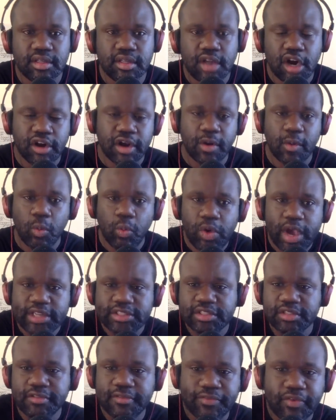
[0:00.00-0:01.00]
or they're
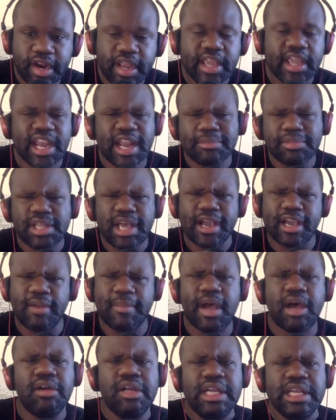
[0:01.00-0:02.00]
Western franc. And I'm talking
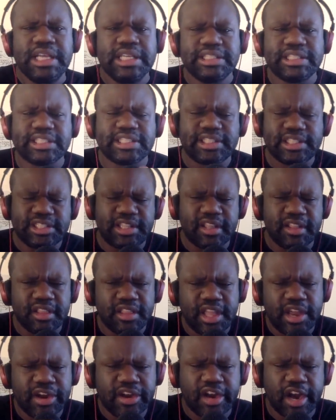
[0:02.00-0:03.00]
about just the,
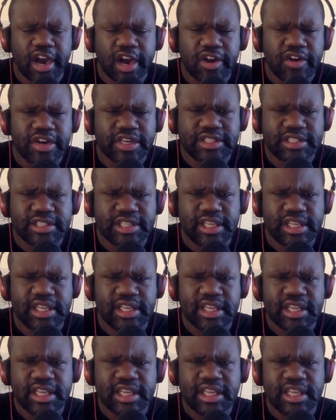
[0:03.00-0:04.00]
their
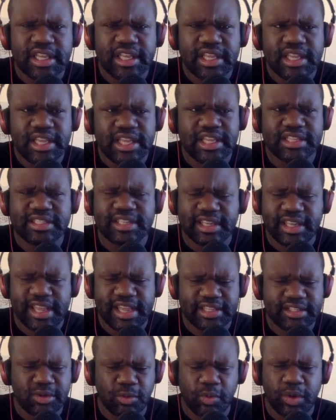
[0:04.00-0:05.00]
currency is
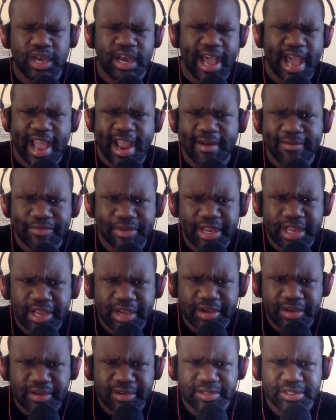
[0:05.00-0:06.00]
linked to what? Ivory
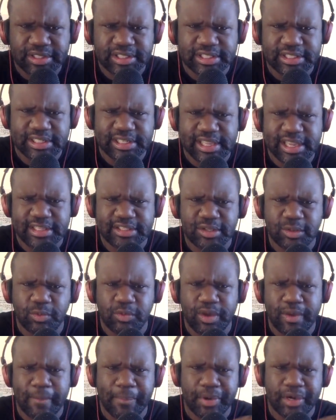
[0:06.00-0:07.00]
Coast is linked to
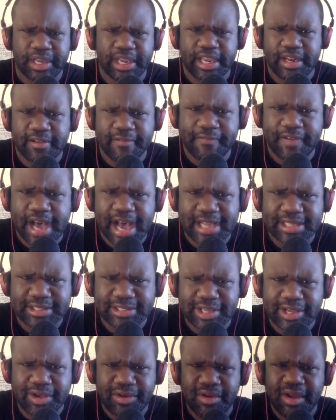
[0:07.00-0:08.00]
what? Burkina
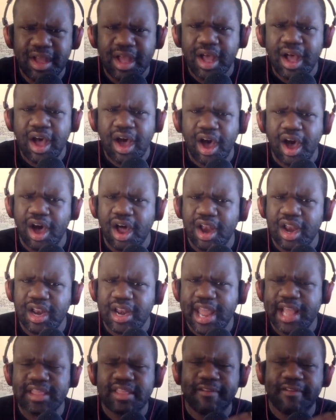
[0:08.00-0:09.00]
Faso. All of
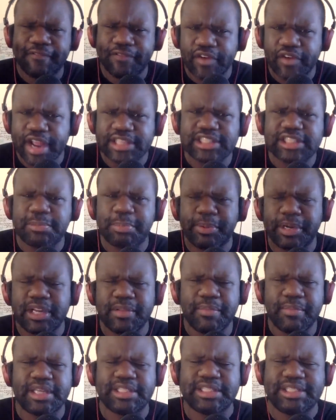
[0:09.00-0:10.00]
that. The French is pretty
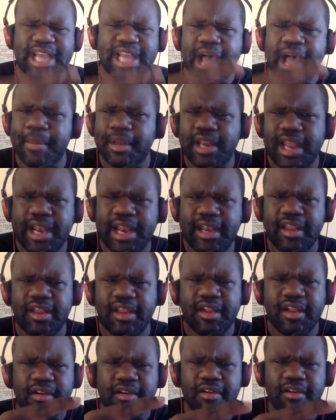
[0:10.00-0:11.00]
much
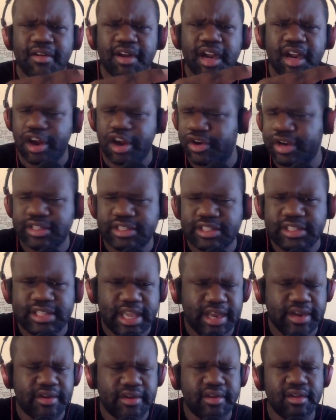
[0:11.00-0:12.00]
dominating currency
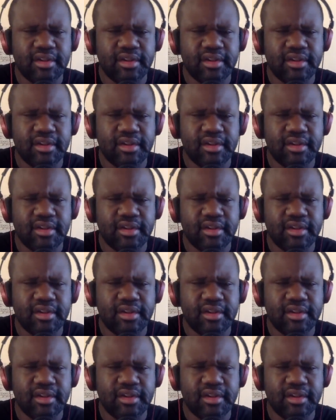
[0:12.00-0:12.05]
there.